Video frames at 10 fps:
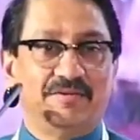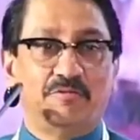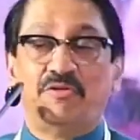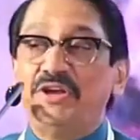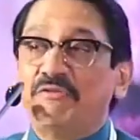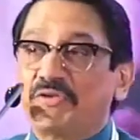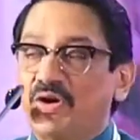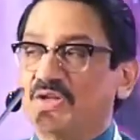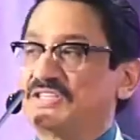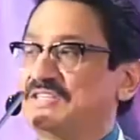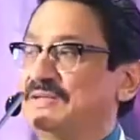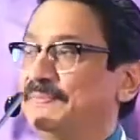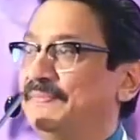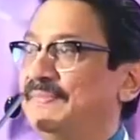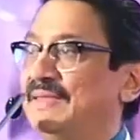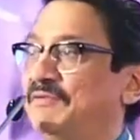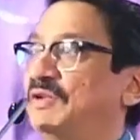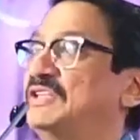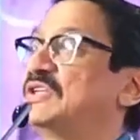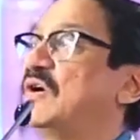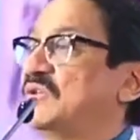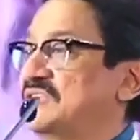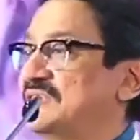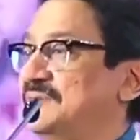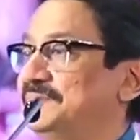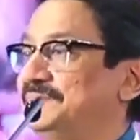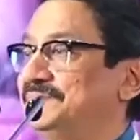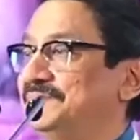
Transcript: free of cost for this cause.